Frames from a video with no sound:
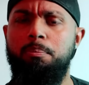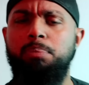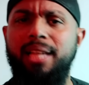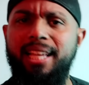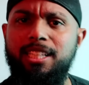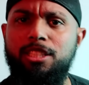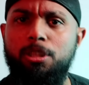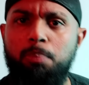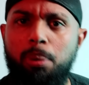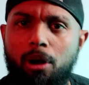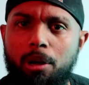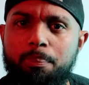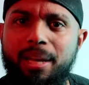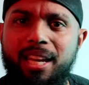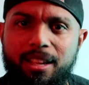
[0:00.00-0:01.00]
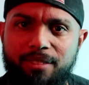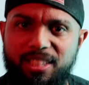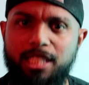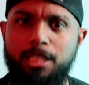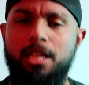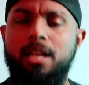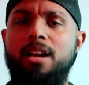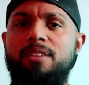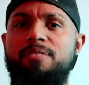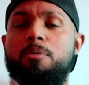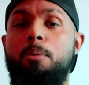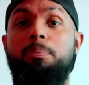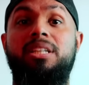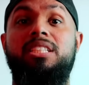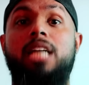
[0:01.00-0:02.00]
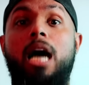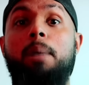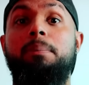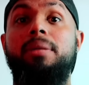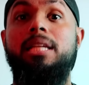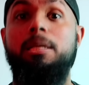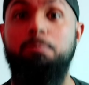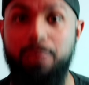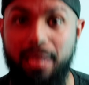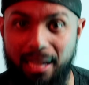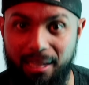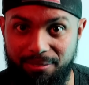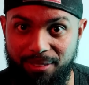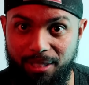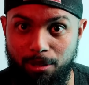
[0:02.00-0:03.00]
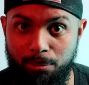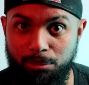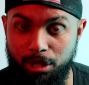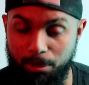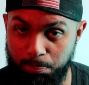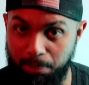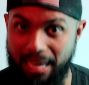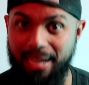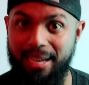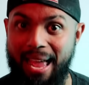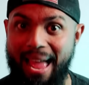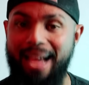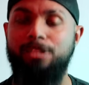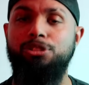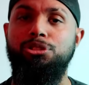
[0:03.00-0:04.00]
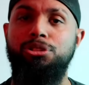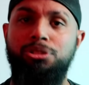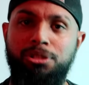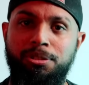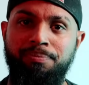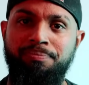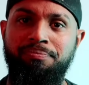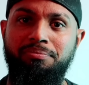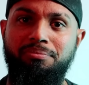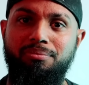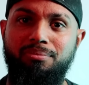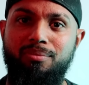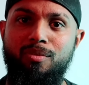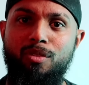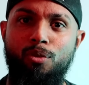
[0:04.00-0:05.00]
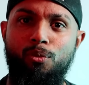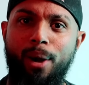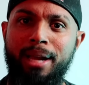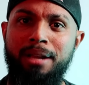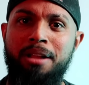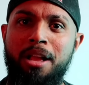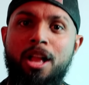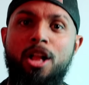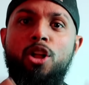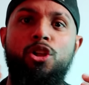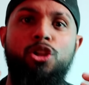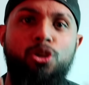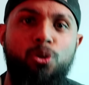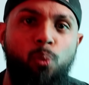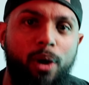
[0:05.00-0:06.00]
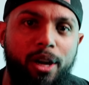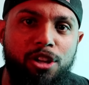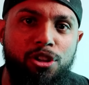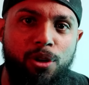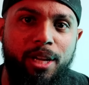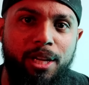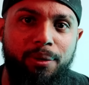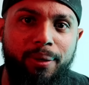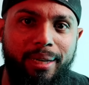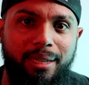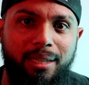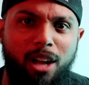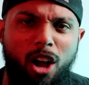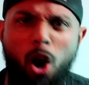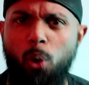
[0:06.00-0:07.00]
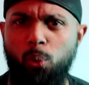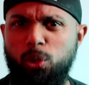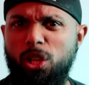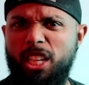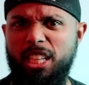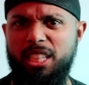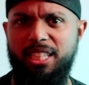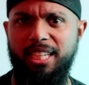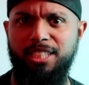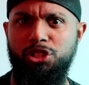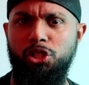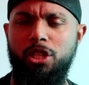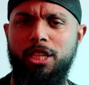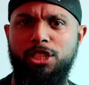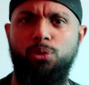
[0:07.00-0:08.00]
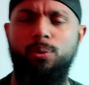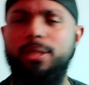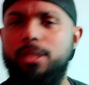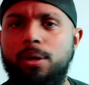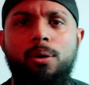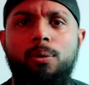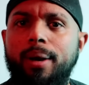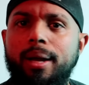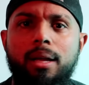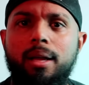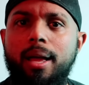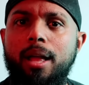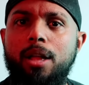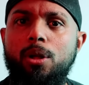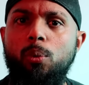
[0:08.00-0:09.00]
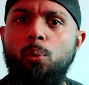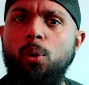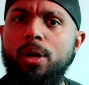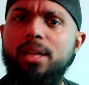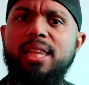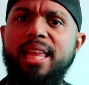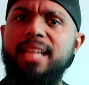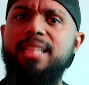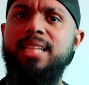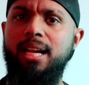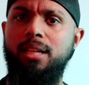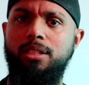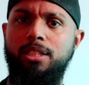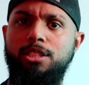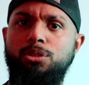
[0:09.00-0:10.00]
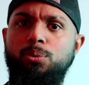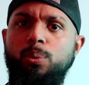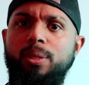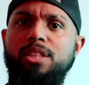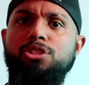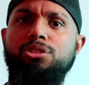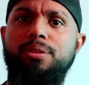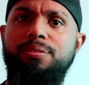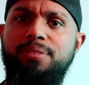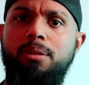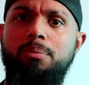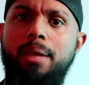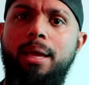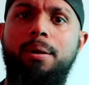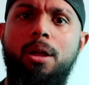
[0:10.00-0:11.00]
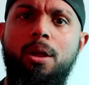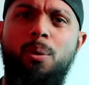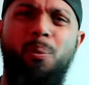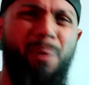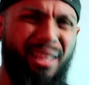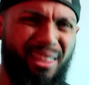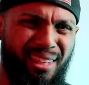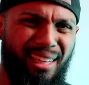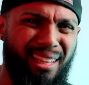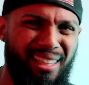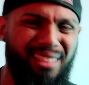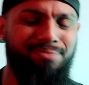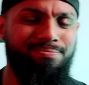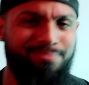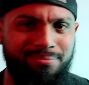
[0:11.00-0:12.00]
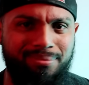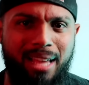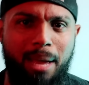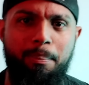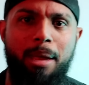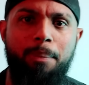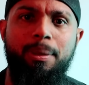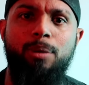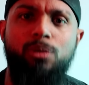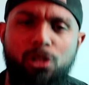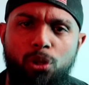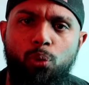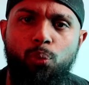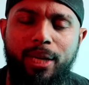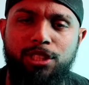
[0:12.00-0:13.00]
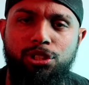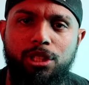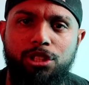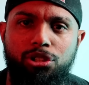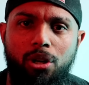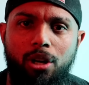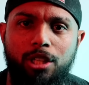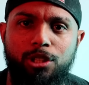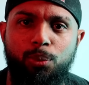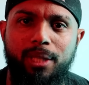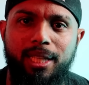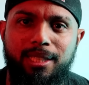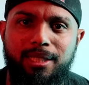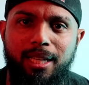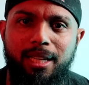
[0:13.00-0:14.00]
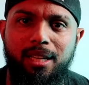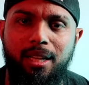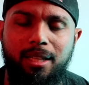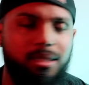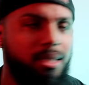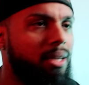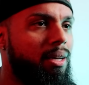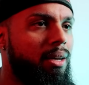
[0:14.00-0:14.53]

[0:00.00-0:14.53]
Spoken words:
placed upon many of these predominantly black films of black actors, right? What are you hearing? Oh, look at this. Look at so. What do they tell us when there's a film that we think it, that may be a little racially charged? What do they say to us?